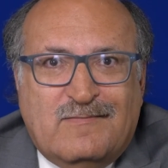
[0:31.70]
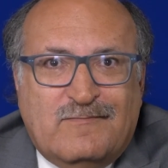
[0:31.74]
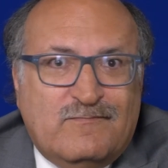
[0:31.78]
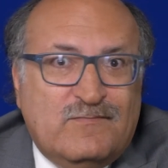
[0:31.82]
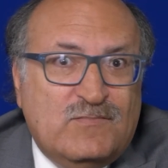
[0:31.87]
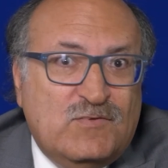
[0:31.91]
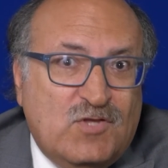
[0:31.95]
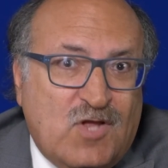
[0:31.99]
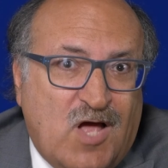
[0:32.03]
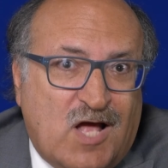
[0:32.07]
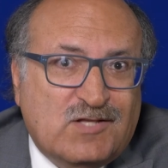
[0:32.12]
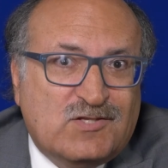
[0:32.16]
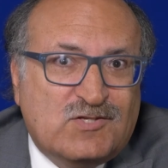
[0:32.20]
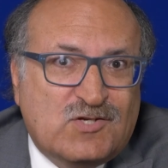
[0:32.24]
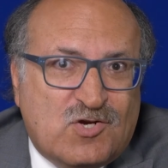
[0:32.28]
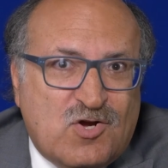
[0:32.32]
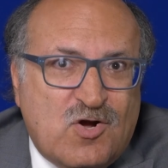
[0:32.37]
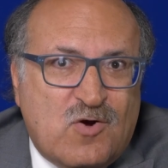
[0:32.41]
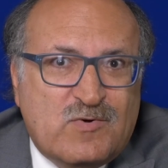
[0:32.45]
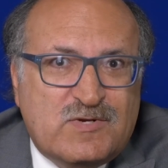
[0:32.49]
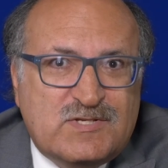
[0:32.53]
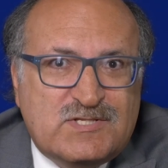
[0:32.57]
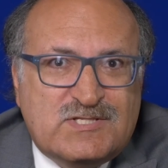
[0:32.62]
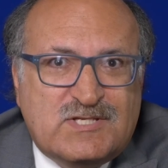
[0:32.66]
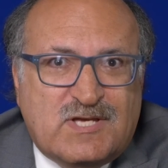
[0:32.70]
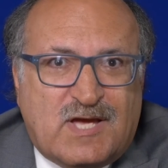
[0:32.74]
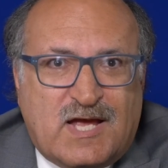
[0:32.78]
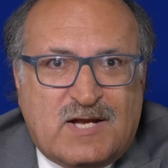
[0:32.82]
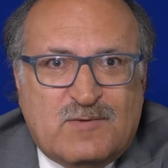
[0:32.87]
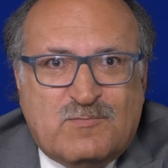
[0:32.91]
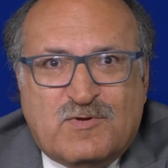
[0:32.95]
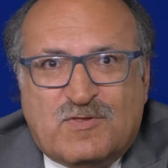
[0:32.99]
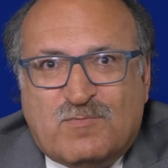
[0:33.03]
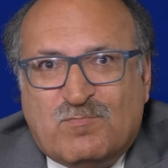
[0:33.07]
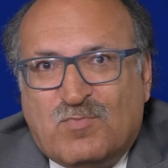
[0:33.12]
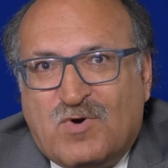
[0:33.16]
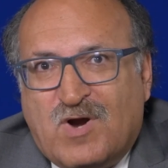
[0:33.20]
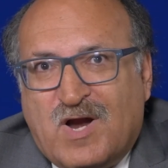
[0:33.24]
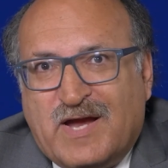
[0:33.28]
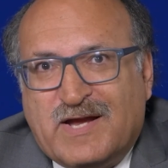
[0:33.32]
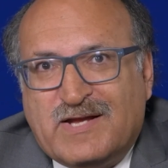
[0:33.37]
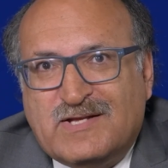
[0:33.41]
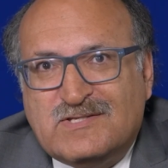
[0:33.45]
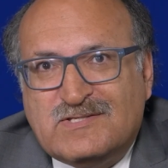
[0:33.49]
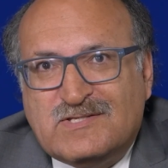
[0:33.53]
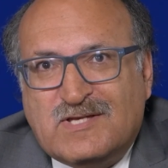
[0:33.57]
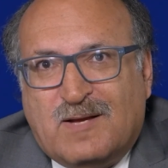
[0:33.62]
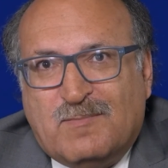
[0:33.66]
not to coincide with
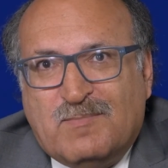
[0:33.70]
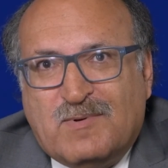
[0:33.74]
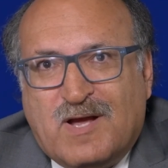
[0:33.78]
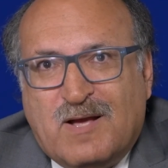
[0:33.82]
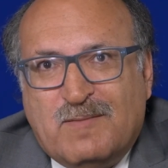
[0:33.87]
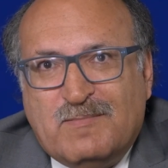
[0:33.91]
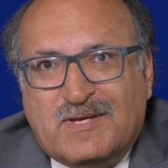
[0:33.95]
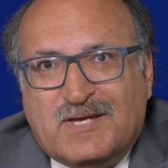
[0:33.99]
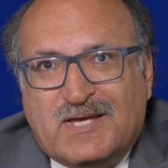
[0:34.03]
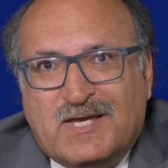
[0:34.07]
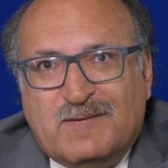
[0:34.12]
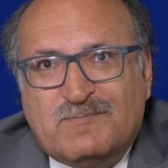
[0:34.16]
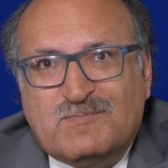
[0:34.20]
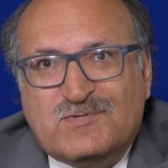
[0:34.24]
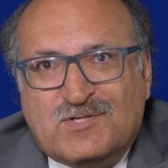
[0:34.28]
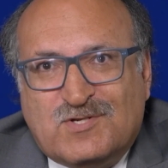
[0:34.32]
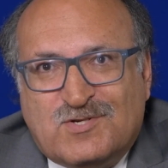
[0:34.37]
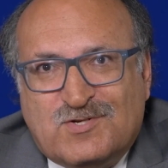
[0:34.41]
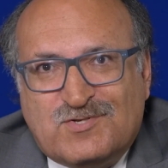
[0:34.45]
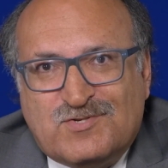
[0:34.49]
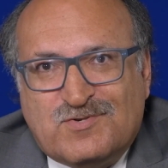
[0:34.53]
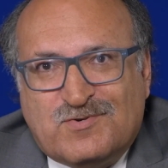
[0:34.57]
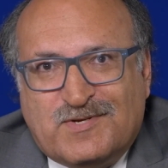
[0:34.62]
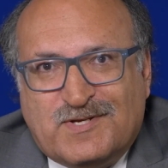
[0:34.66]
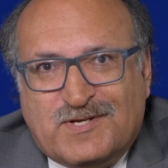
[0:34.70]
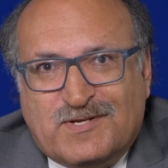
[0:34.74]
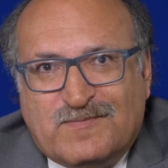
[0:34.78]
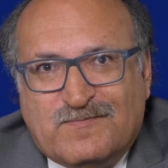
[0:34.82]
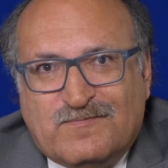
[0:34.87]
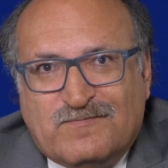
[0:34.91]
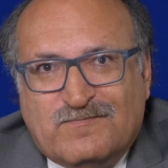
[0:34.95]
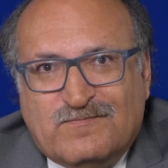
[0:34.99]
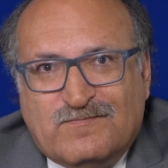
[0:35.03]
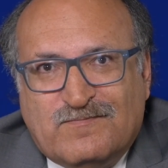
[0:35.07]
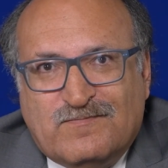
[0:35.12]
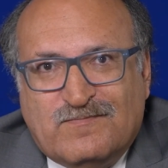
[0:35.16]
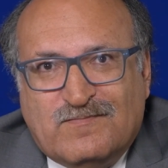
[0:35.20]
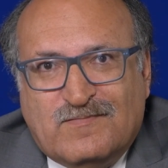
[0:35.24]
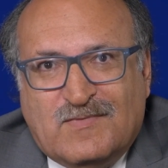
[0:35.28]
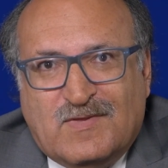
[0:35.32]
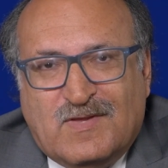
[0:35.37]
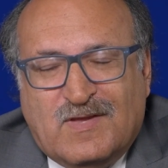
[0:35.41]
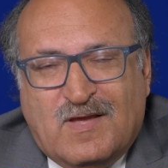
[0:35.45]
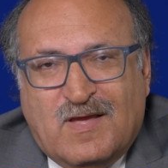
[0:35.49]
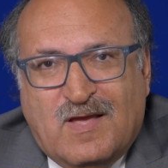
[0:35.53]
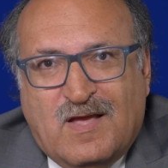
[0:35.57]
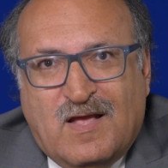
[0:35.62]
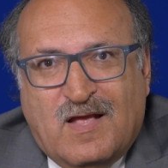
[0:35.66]
Brian's upcoming hip surgery.
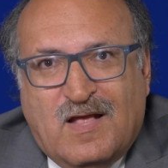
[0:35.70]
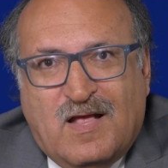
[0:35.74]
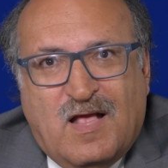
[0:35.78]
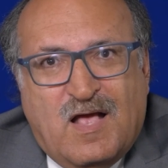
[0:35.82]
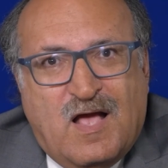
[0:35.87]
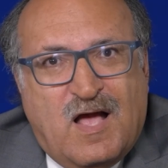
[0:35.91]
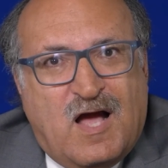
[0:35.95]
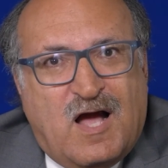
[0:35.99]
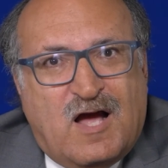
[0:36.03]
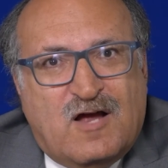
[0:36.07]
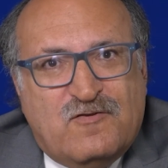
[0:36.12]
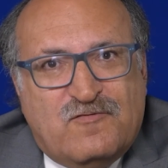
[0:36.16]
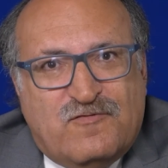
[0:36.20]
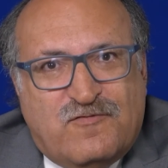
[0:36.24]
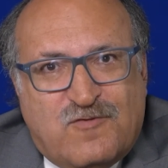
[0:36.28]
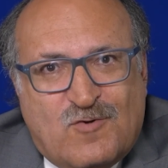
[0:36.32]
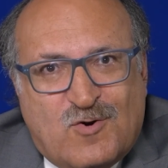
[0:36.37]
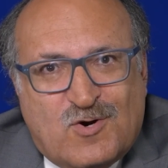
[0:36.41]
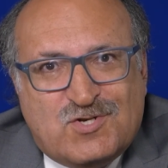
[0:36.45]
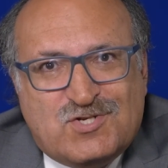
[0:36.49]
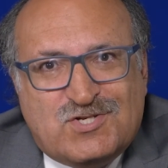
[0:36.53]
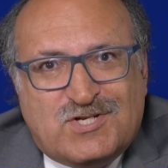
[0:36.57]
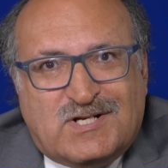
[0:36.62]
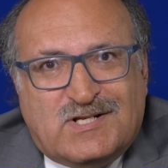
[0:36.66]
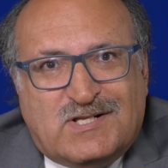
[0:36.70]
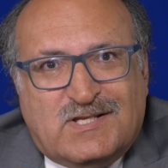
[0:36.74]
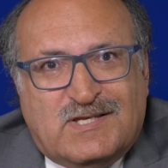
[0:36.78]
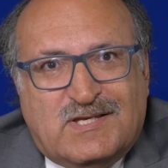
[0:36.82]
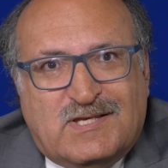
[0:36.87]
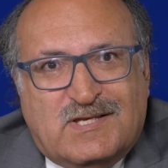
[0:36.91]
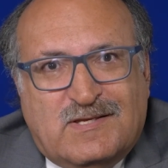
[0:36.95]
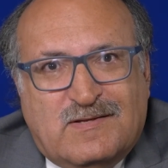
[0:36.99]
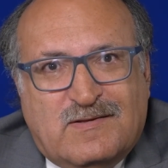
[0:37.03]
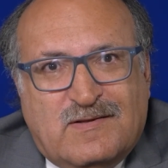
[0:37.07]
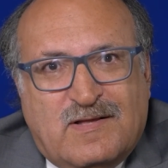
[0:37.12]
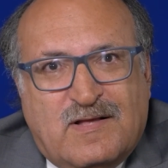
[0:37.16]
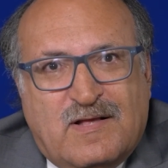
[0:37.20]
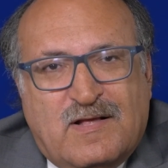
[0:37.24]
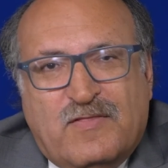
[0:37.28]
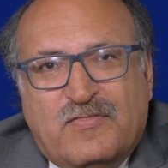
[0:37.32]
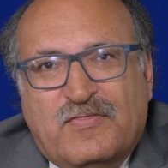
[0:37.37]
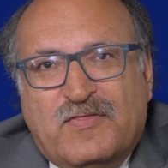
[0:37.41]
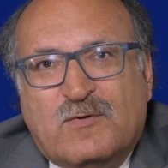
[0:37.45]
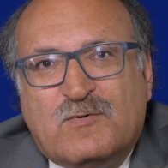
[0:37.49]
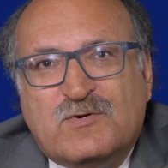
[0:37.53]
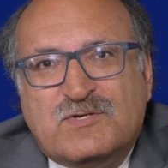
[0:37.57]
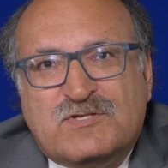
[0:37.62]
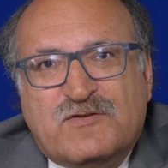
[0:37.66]
Unfortunately,
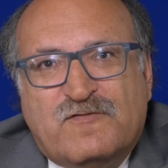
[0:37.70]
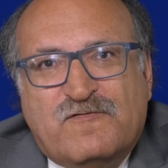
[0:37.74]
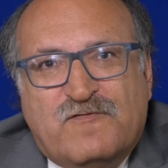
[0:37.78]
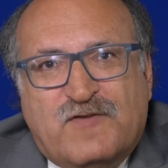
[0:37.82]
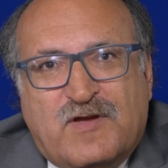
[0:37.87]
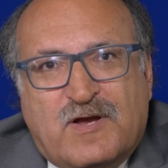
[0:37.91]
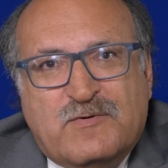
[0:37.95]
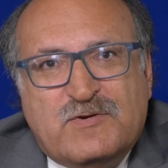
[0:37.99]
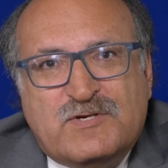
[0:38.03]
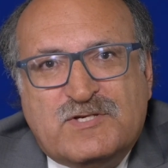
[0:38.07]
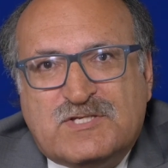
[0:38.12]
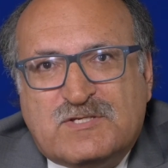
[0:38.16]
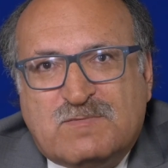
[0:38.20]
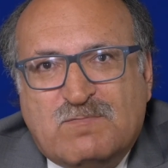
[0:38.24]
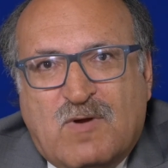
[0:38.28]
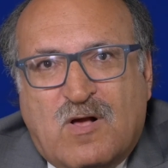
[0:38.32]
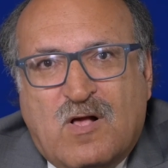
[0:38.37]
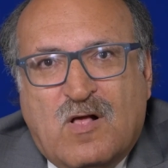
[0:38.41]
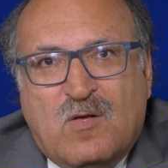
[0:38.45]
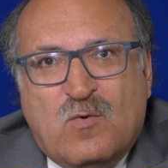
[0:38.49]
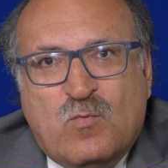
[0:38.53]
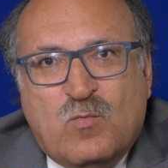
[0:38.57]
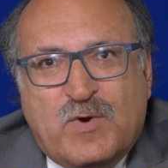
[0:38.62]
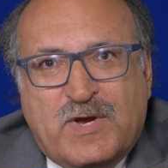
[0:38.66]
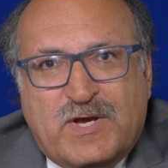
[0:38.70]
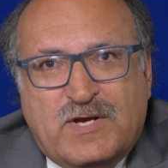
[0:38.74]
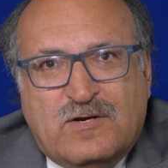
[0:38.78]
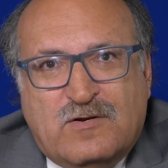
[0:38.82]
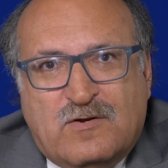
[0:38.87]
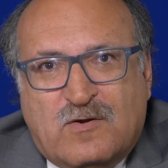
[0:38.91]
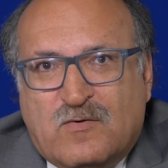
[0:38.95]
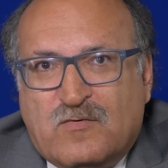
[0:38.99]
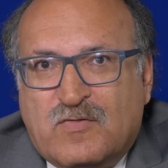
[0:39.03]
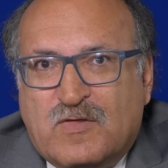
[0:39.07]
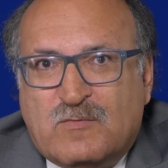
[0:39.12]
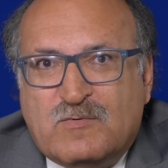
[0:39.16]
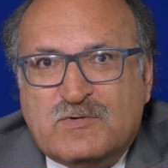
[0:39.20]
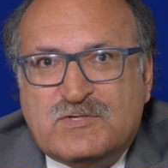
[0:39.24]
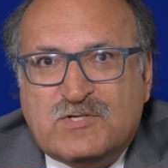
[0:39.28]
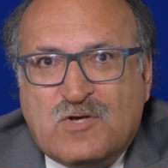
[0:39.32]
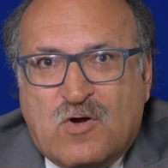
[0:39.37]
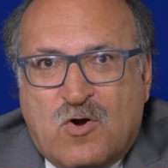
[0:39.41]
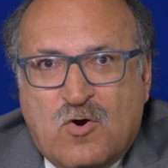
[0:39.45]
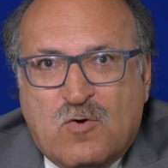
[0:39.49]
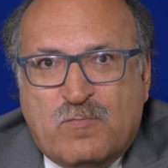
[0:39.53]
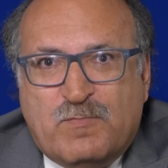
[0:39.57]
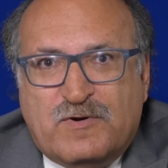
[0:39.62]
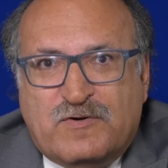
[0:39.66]
there was a very small window that was
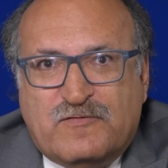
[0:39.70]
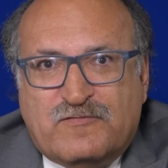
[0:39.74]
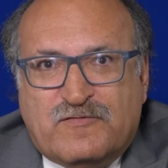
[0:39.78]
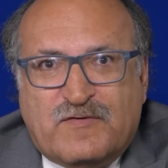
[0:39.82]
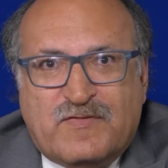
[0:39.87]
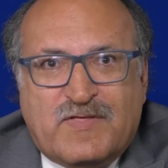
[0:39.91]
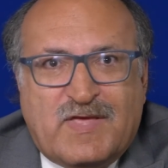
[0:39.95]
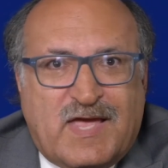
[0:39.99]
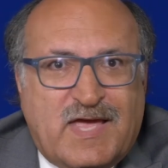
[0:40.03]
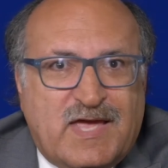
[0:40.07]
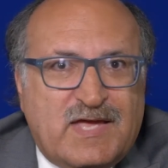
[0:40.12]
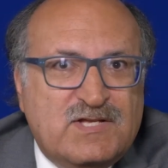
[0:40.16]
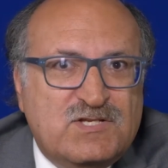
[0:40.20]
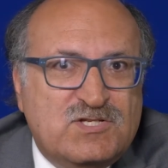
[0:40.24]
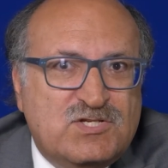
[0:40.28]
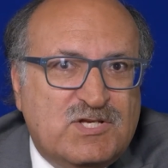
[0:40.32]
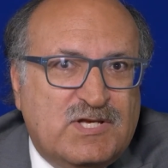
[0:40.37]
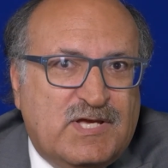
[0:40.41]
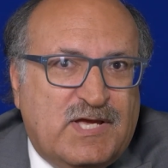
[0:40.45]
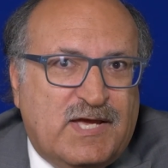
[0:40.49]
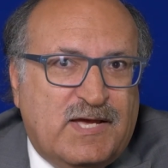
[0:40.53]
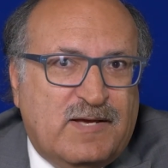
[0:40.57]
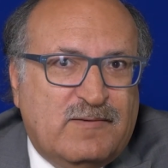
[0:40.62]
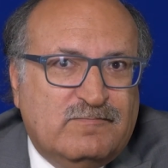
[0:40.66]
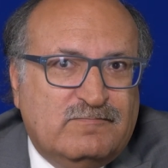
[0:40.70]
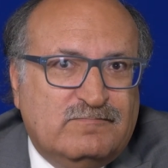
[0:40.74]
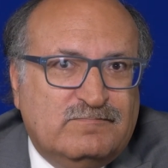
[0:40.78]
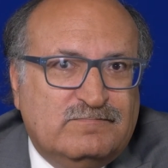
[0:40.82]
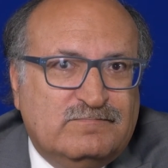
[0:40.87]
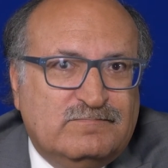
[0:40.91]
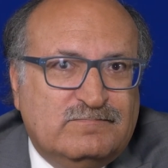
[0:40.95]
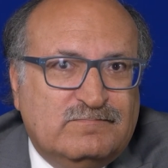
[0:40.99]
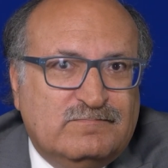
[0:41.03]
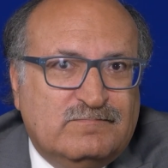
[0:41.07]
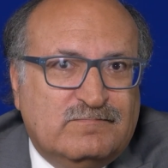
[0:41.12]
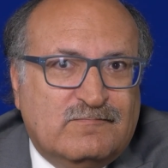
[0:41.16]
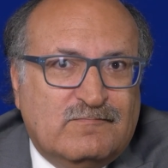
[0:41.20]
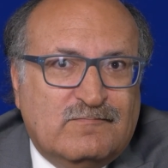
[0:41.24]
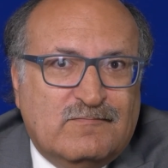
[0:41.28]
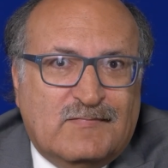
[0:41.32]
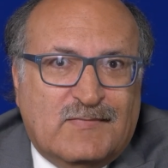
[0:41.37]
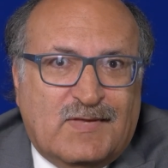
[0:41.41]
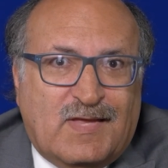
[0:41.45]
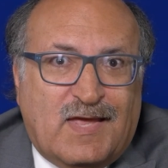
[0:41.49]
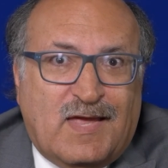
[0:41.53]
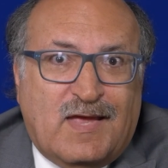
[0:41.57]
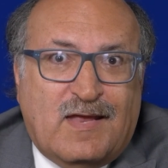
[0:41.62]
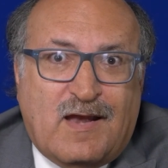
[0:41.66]
open for the AGM,
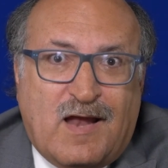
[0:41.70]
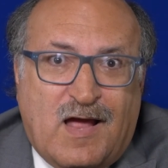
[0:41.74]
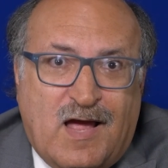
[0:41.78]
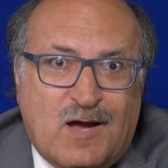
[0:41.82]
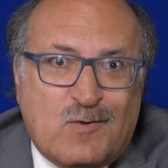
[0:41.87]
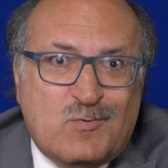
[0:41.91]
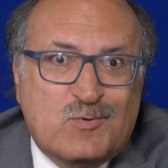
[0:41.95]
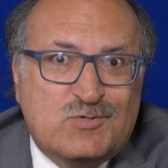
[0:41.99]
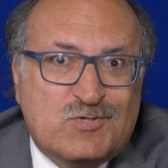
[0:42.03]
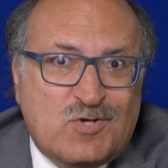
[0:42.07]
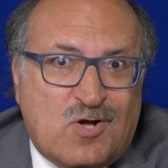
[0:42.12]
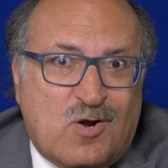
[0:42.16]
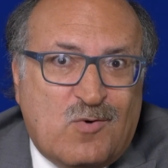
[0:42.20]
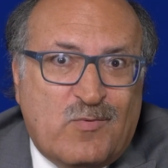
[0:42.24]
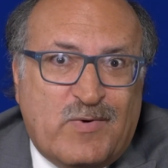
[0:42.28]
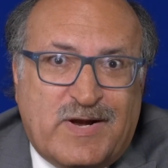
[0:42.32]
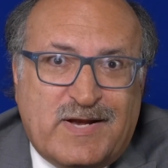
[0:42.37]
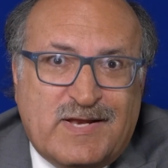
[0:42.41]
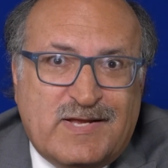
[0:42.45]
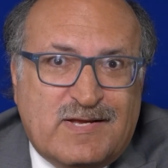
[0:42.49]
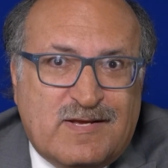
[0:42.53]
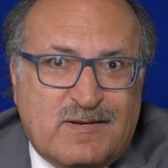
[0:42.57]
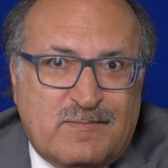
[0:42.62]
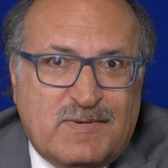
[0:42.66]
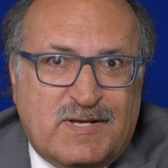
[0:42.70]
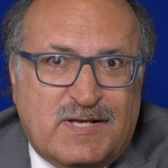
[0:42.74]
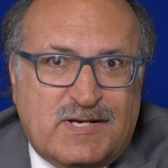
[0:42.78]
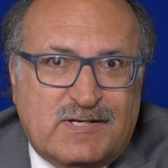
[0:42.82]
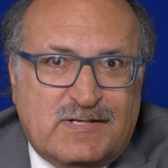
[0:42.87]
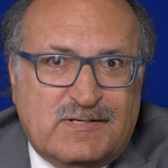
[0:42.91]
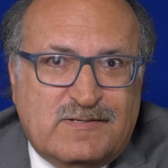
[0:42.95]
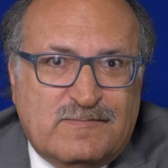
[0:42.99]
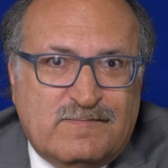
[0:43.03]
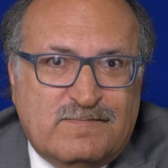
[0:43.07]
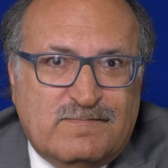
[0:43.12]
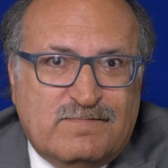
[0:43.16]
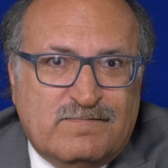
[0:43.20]
and I was already committed.